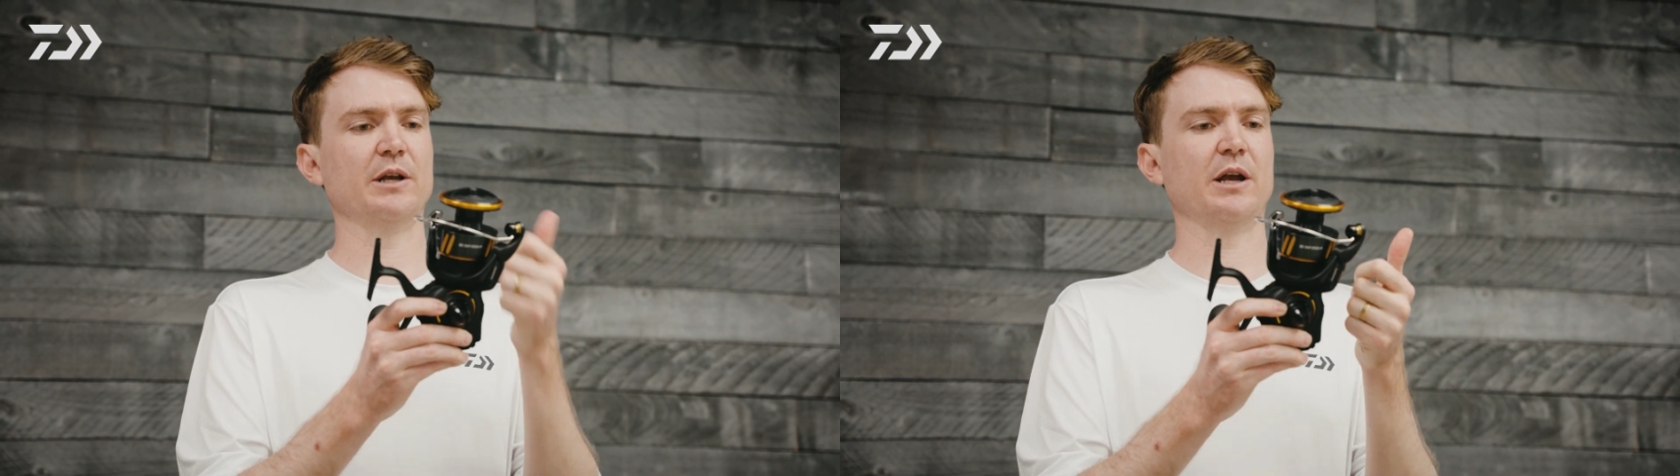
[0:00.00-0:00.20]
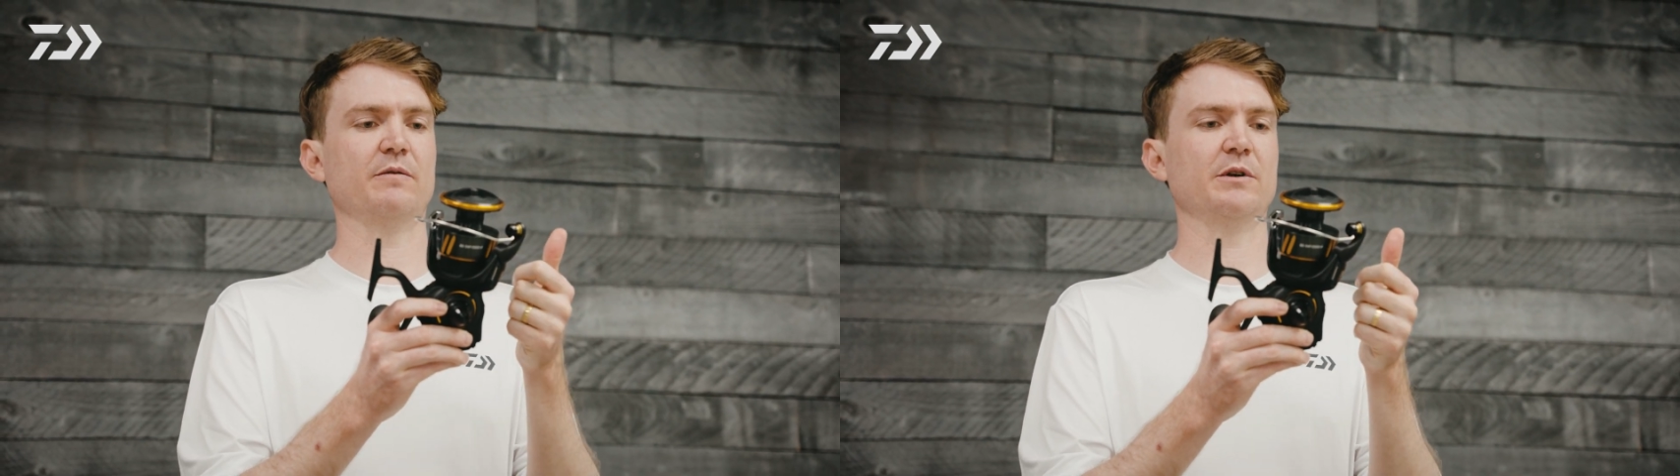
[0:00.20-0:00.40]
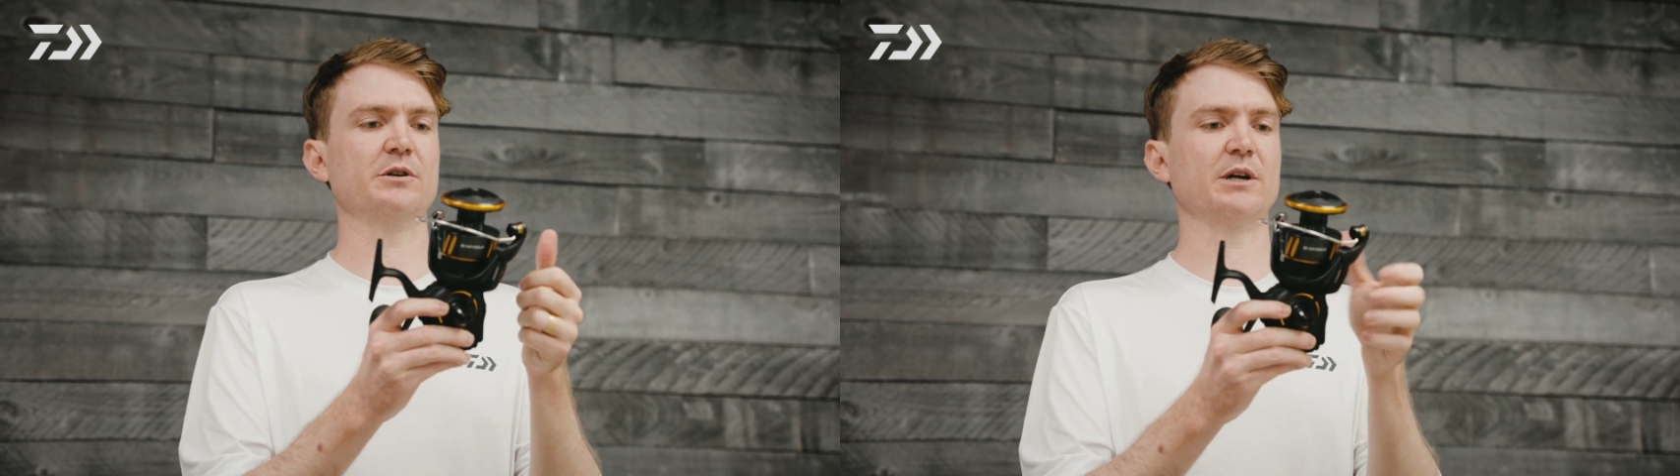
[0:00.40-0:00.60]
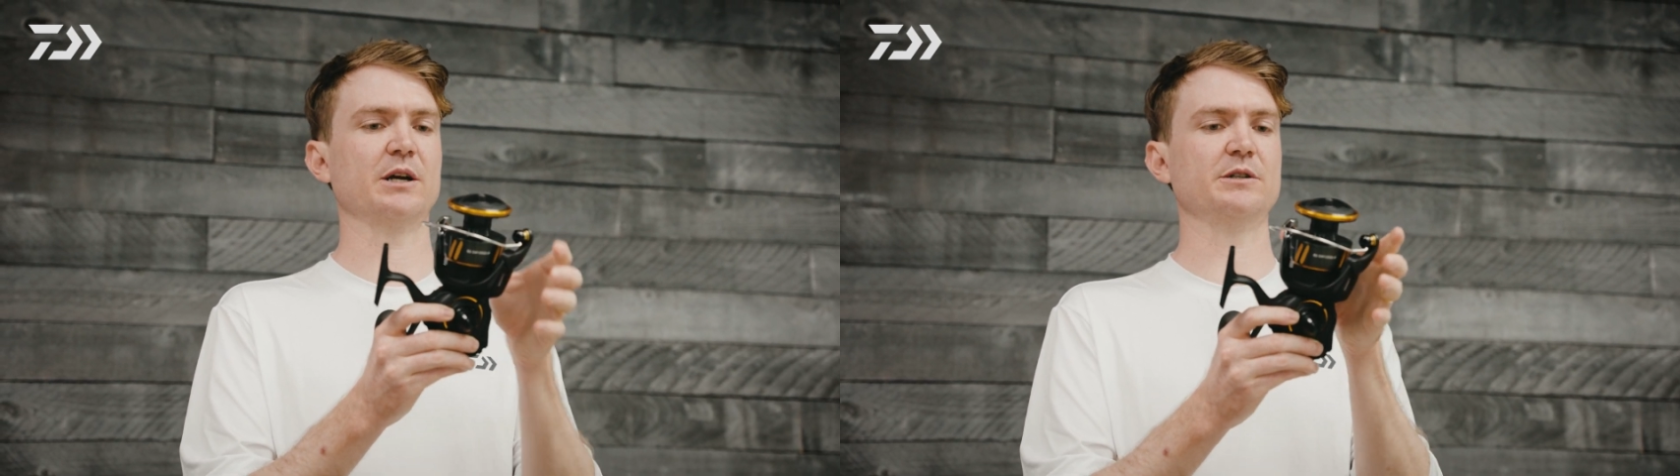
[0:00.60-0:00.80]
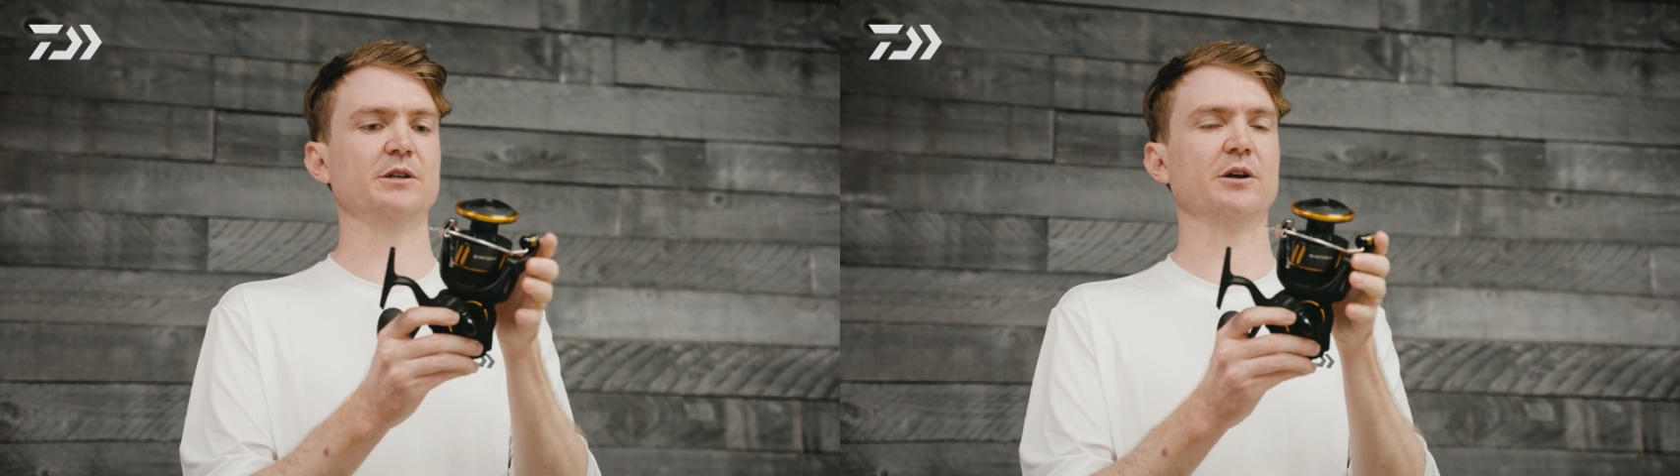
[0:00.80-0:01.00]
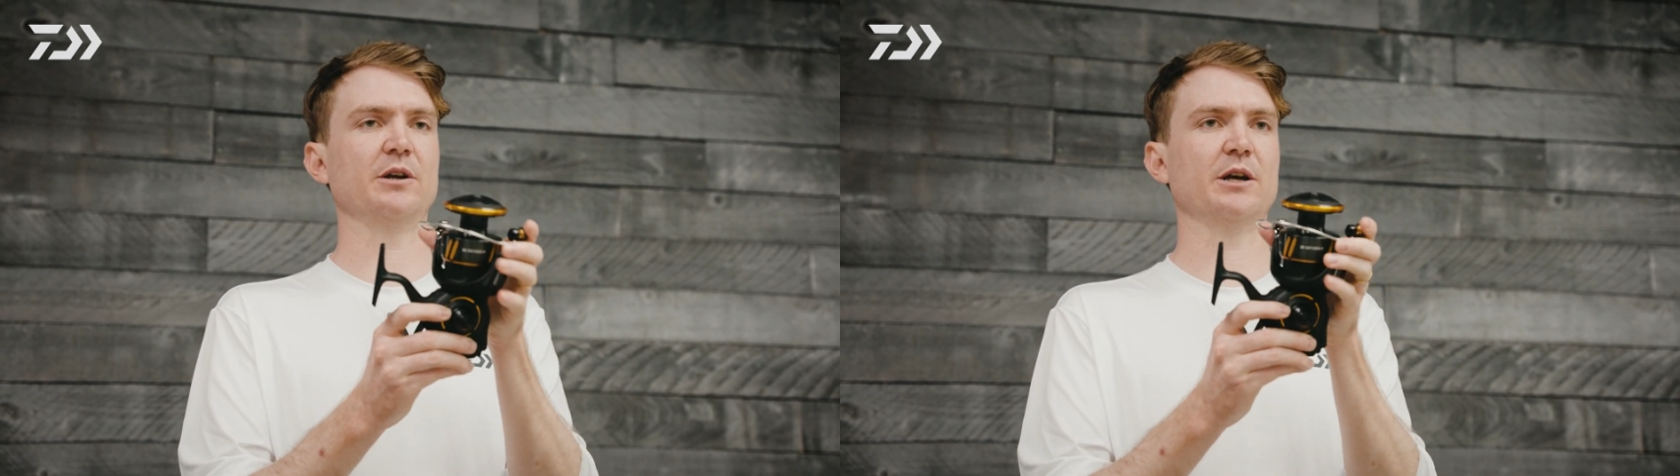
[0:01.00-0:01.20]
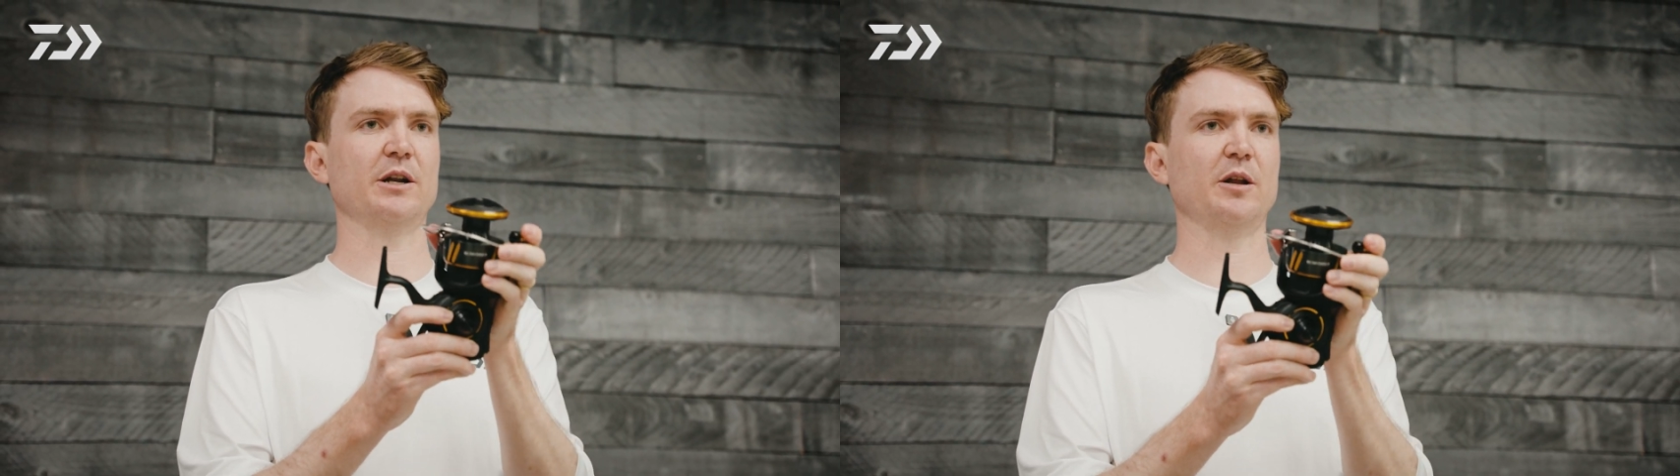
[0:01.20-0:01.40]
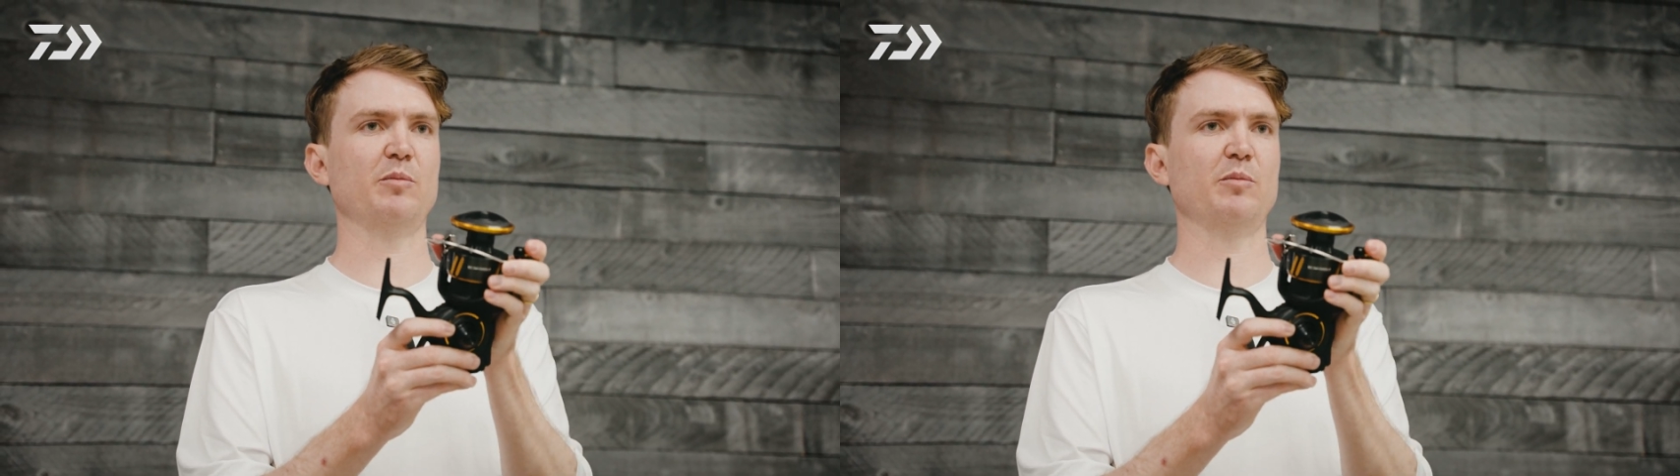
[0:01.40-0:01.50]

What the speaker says: heavy drags, you don't get any